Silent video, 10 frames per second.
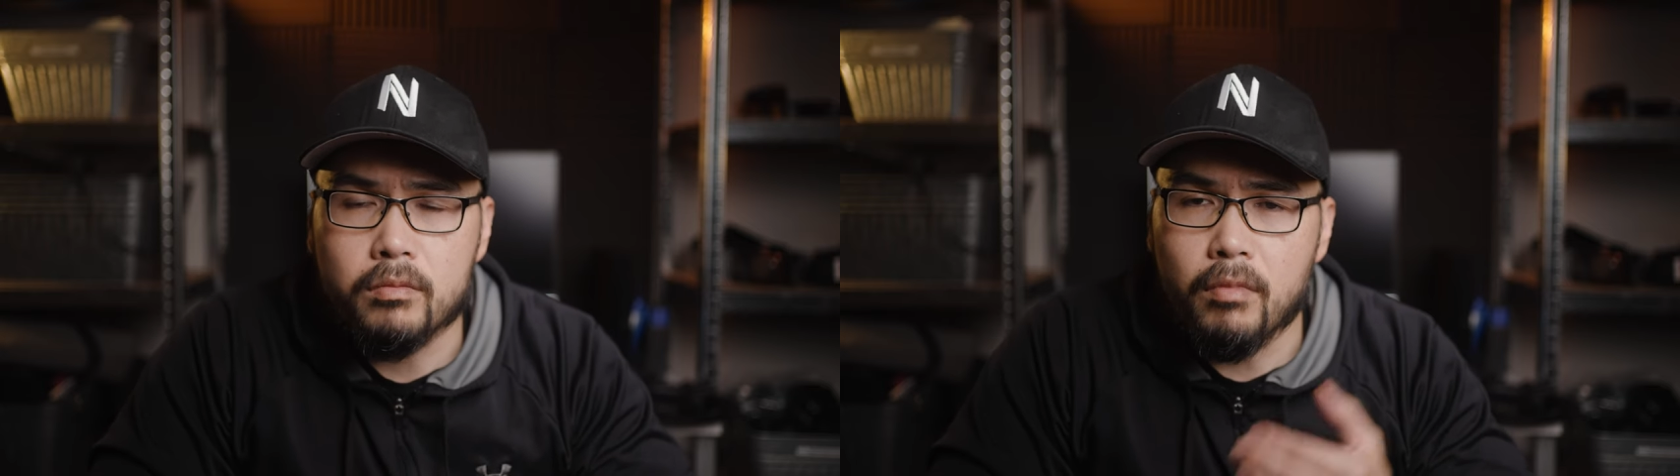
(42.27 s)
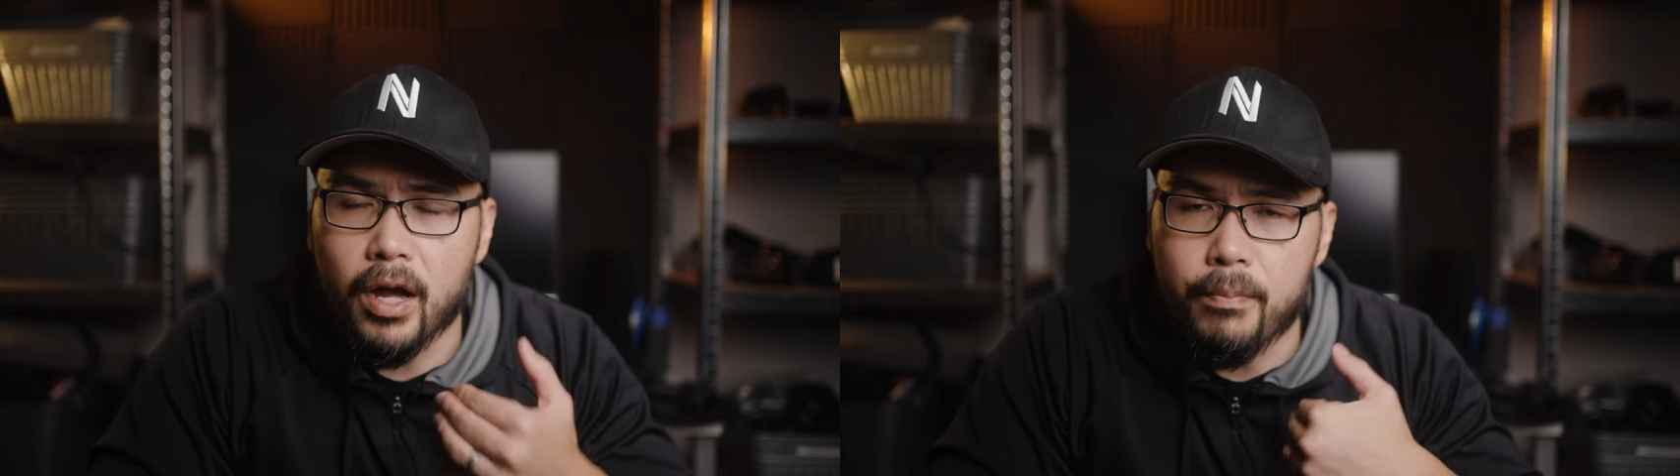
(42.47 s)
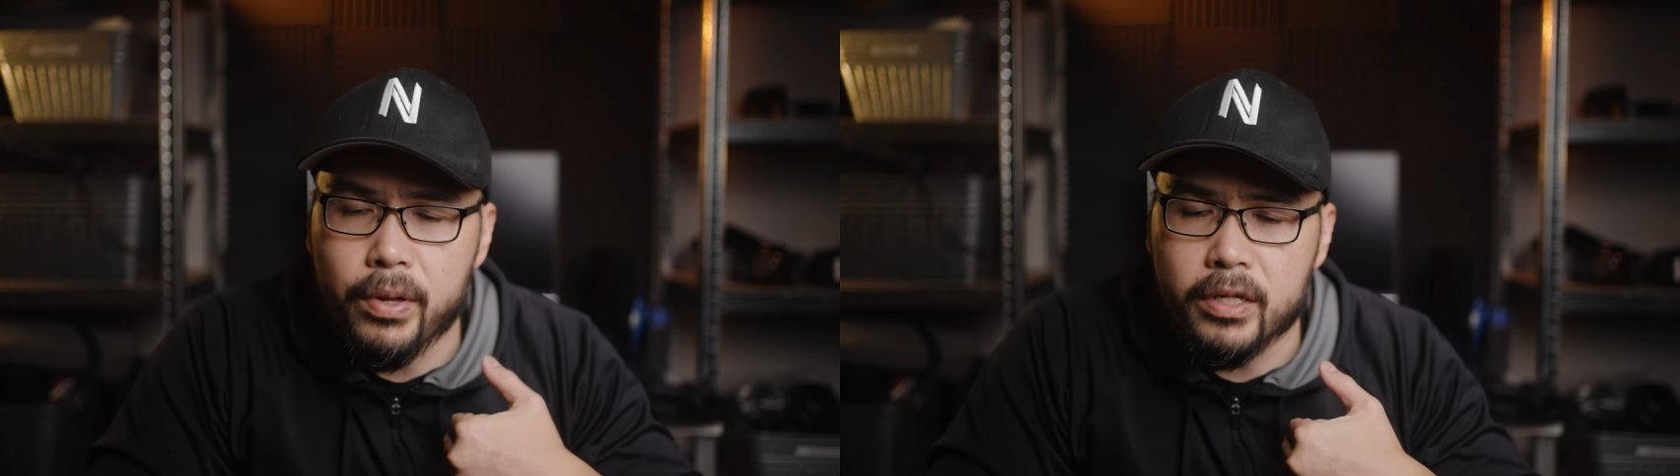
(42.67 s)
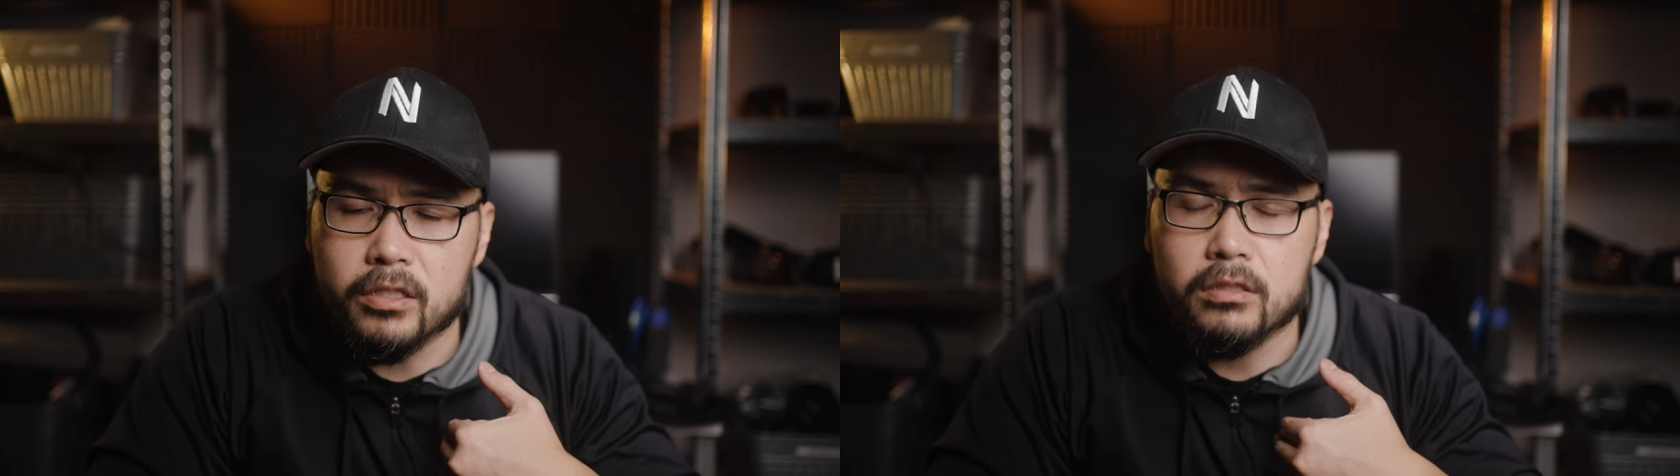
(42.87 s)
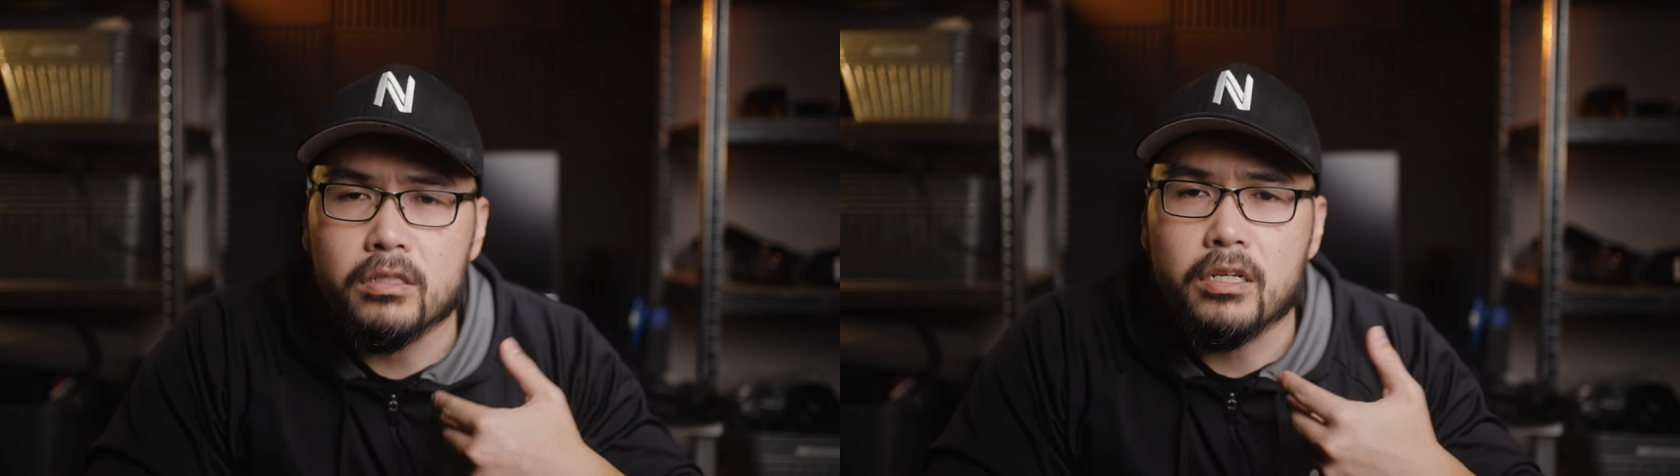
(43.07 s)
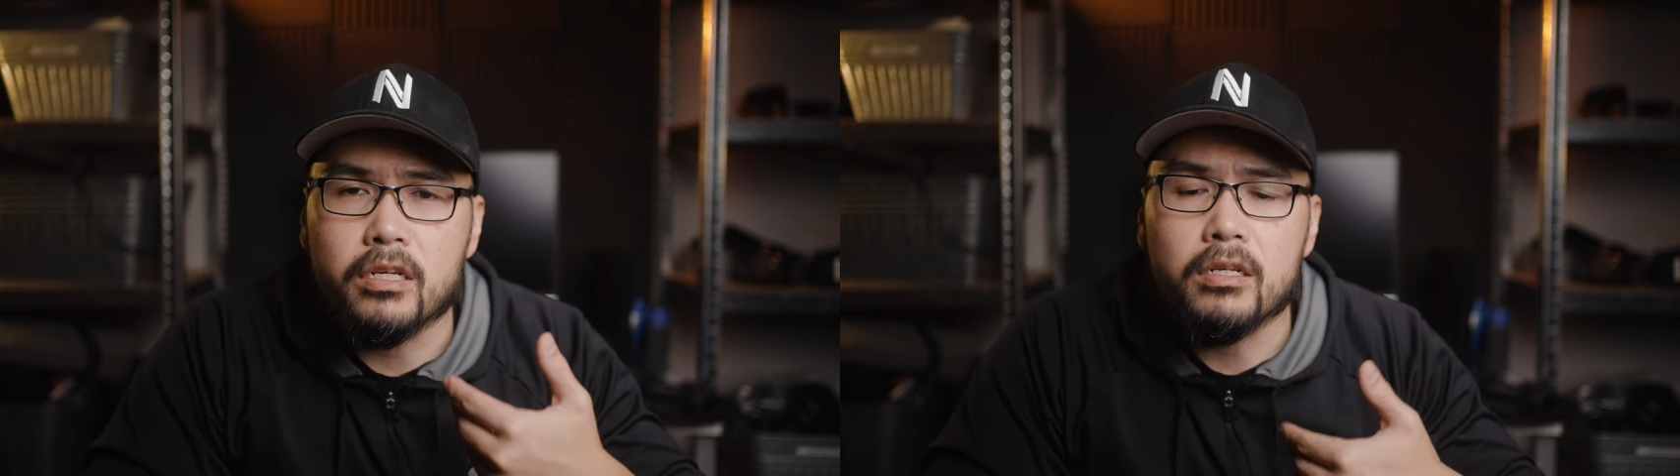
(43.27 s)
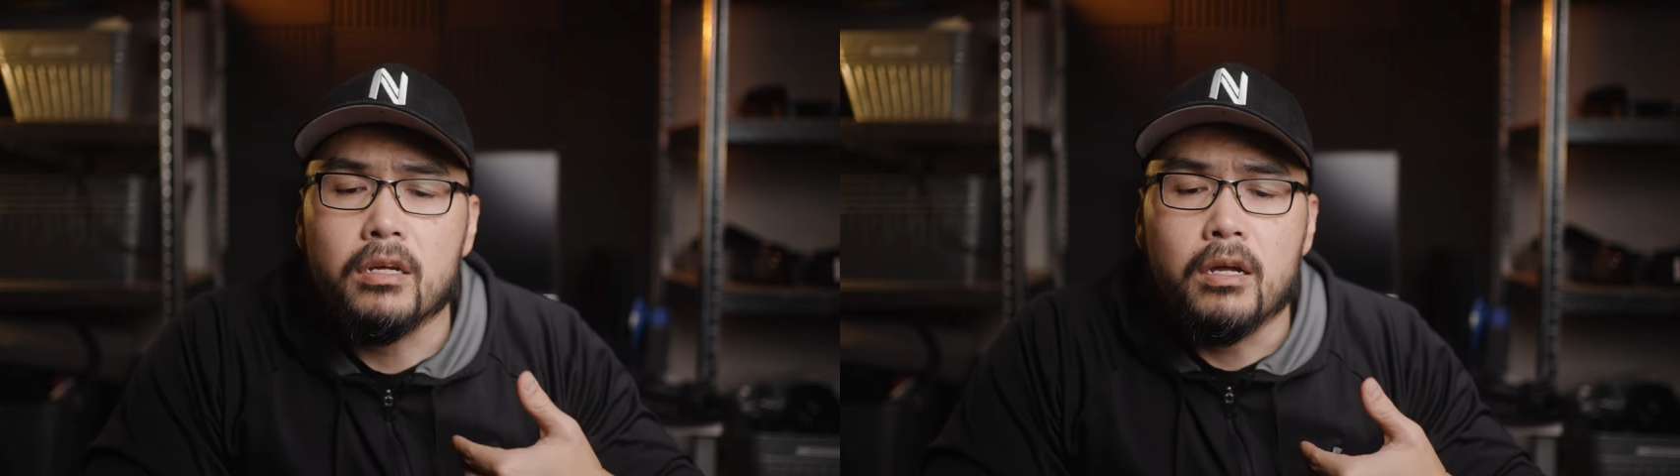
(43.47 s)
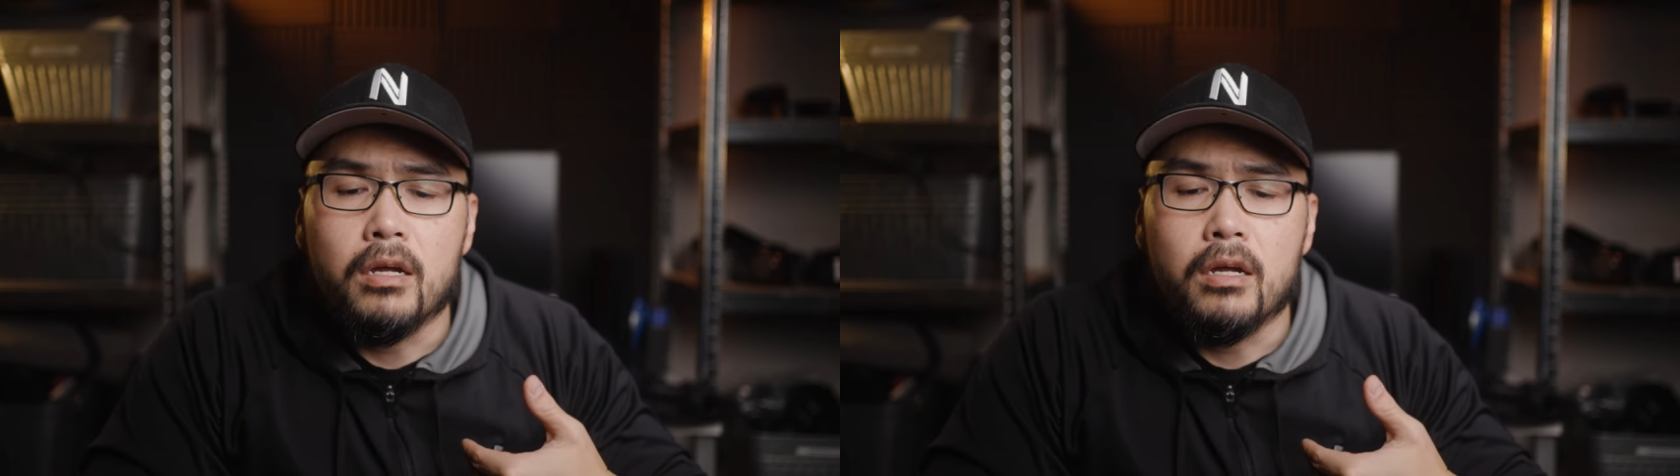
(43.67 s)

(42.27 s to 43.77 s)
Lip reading: my opinions and